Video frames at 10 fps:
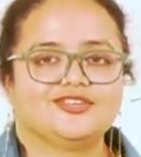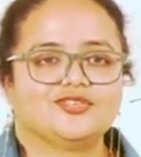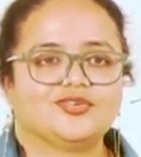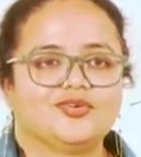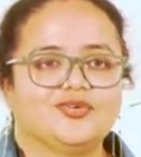
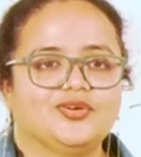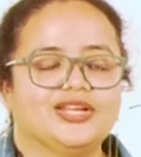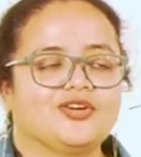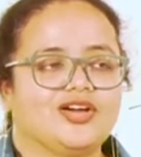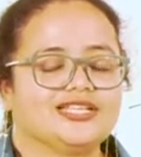So
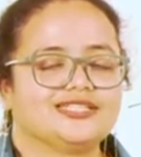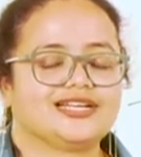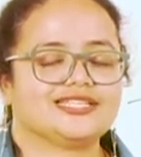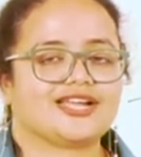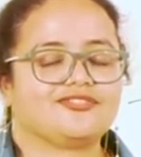in college,
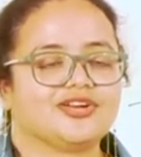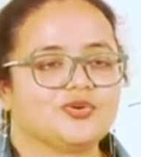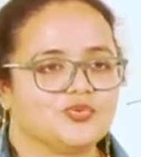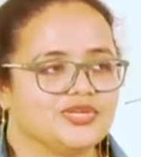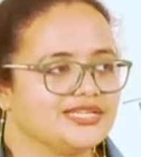at least after
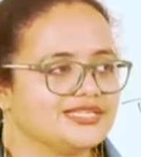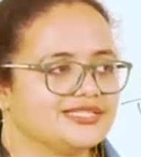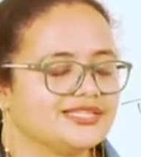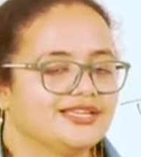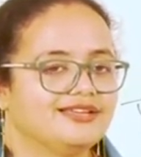2
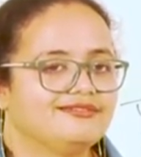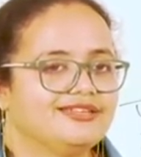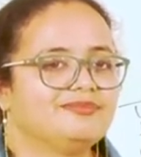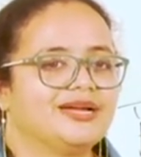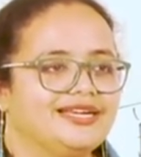years,
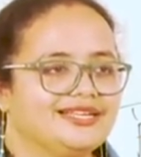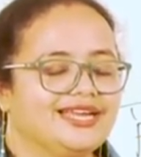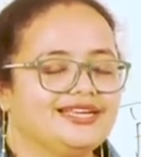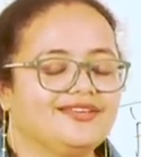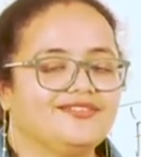we might
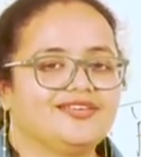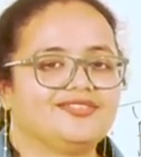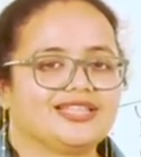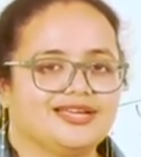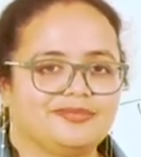get away
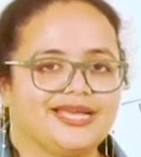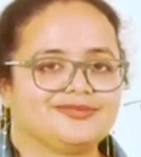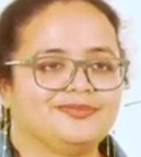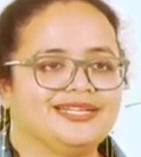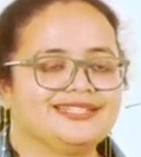with our
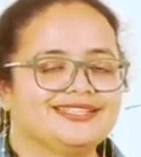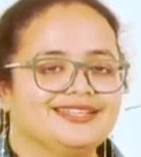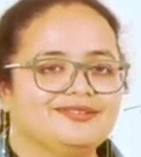batchmates.